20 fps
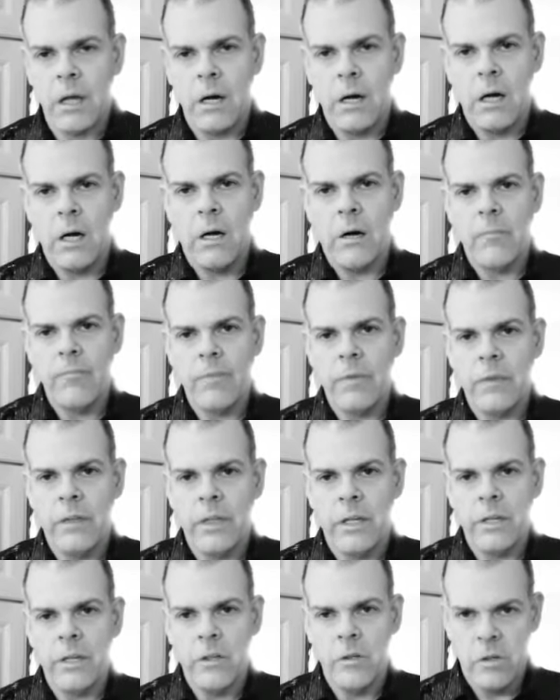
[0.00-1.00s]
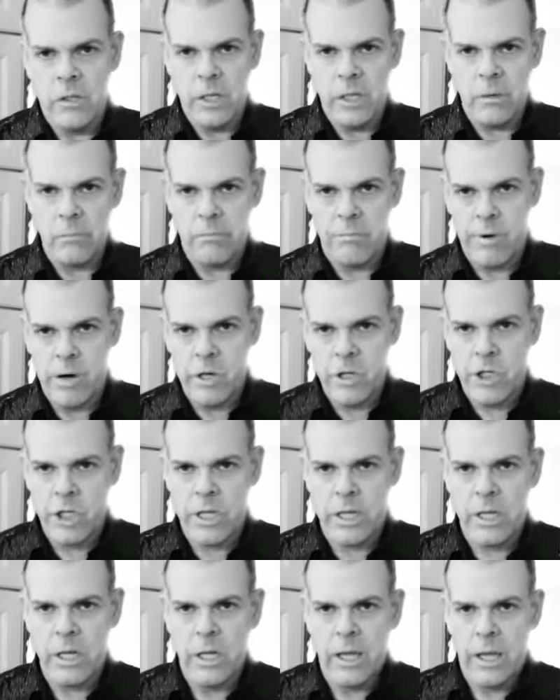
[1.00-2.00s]
then you can brush
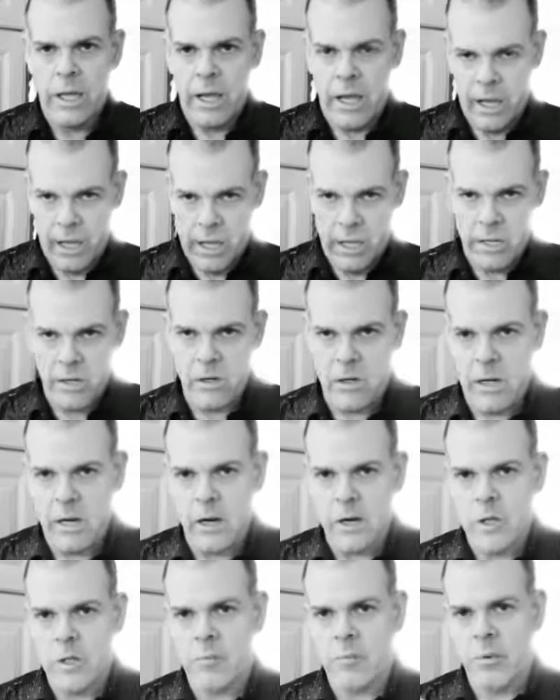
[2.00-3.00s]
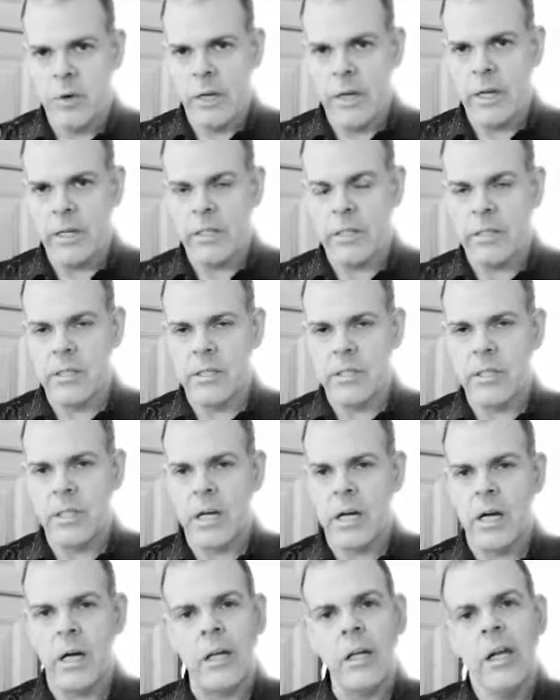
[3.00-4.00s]
it and hairspray it to
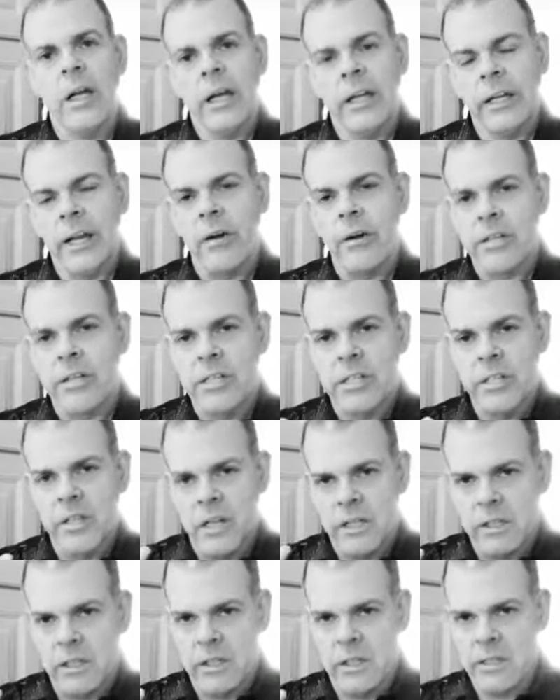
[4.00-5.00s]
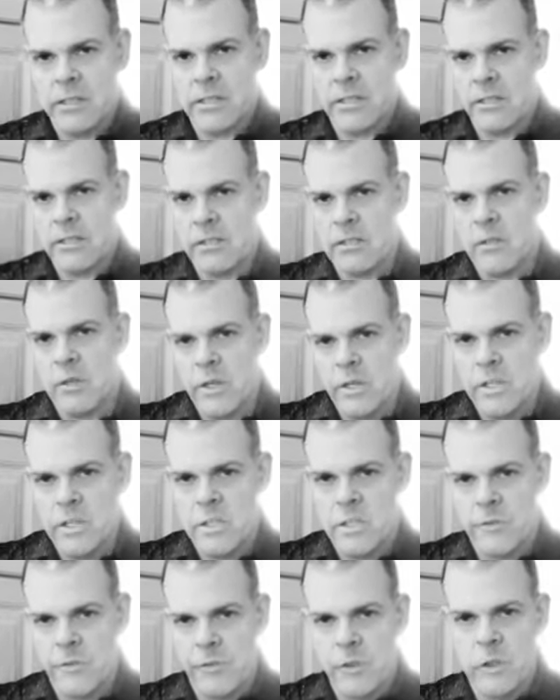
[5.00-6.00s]
style. Now it's not gonna sit quite
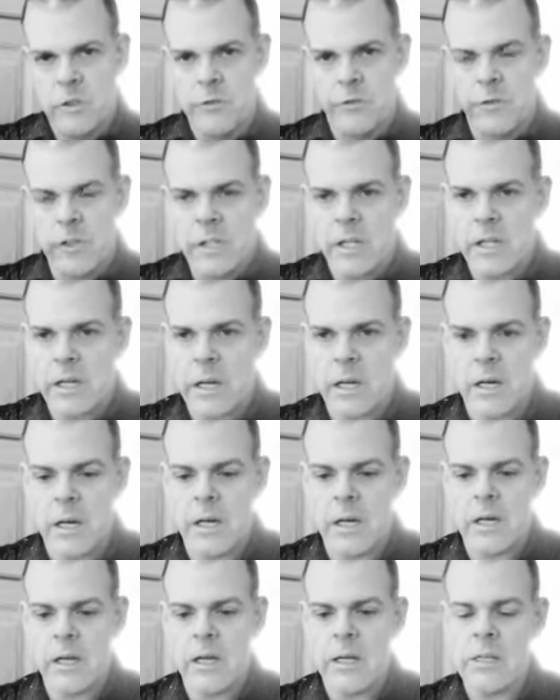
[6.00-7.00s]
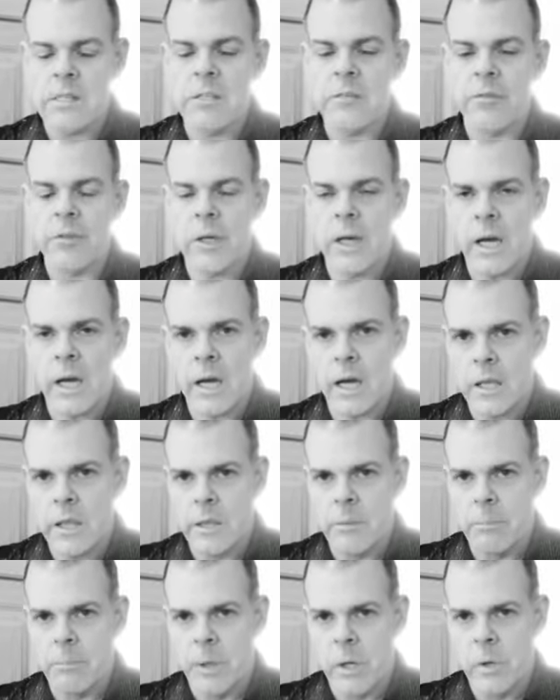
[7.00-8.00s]
as floofy and high as if you
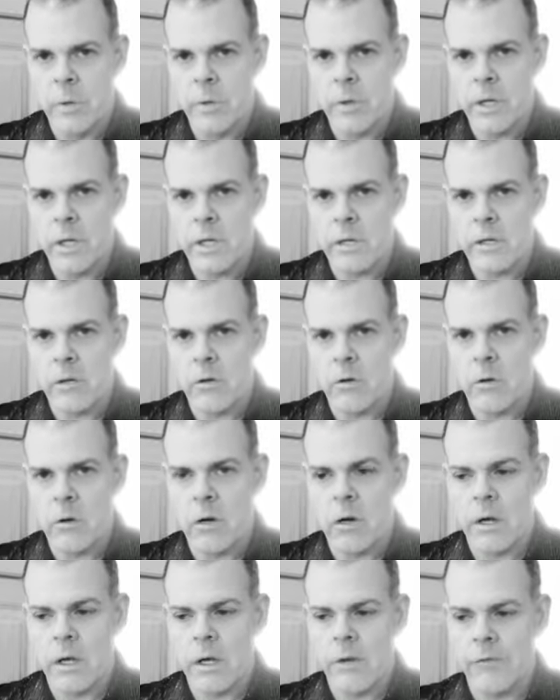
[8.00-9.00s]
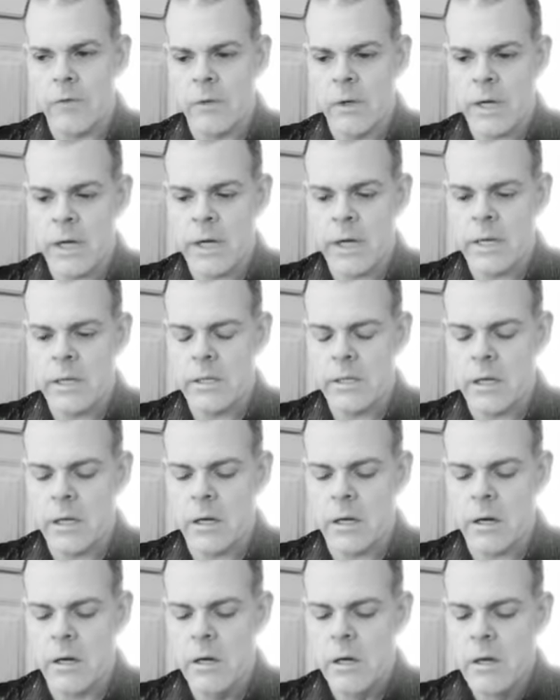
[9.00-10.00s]
had the boning, or if you had
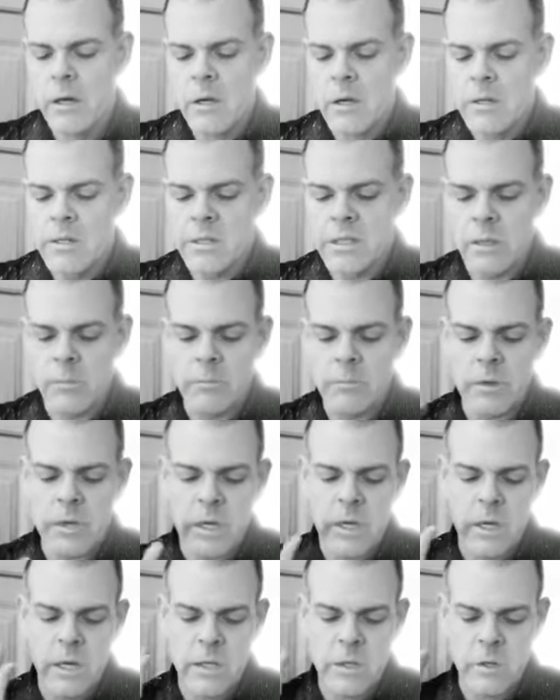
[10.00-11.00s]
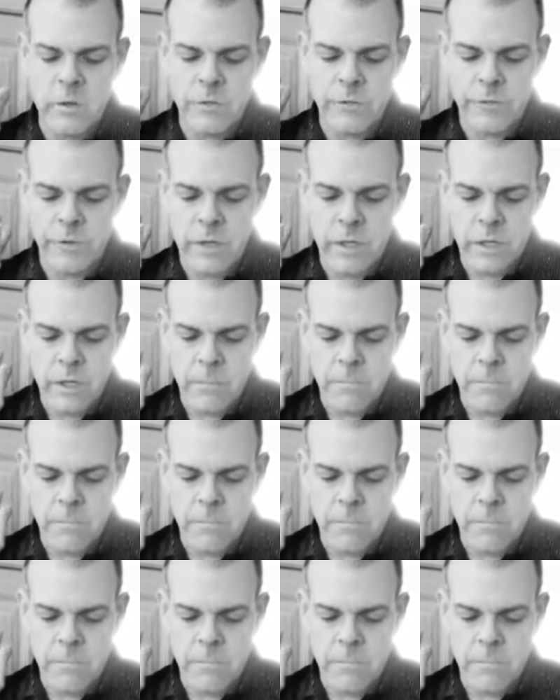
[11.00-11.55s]
some kind of